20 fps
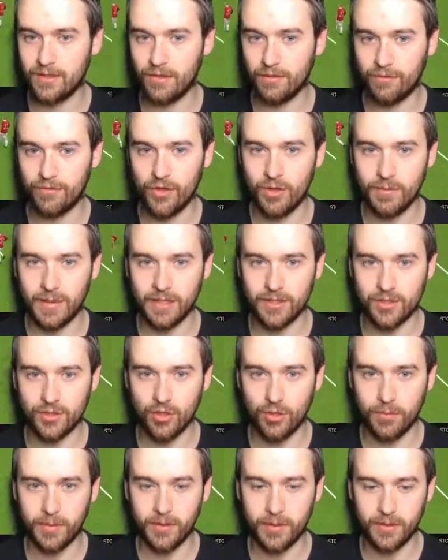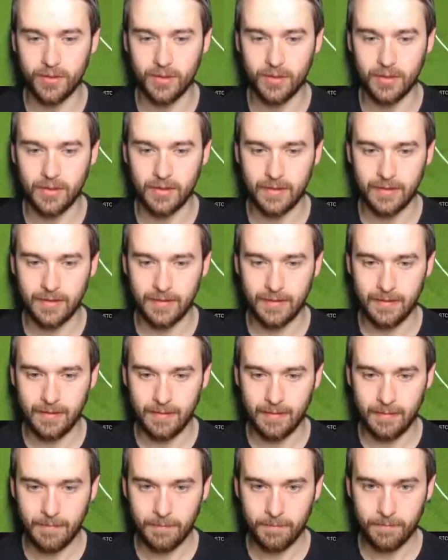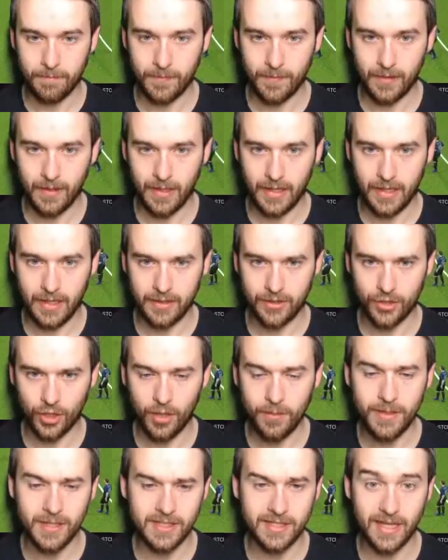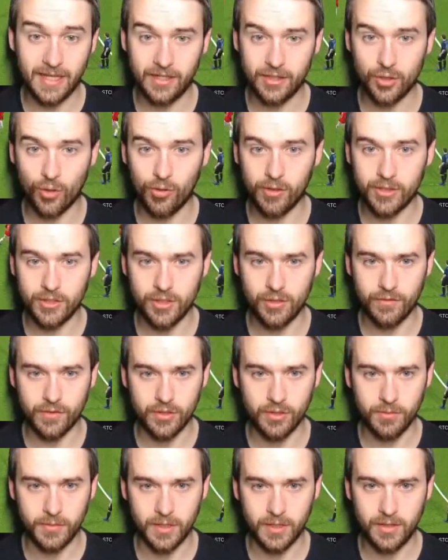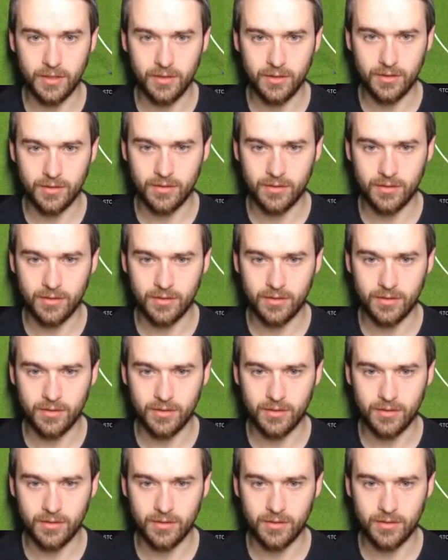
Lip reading: Confirm that sub. And Darmian's getting a talking to for something.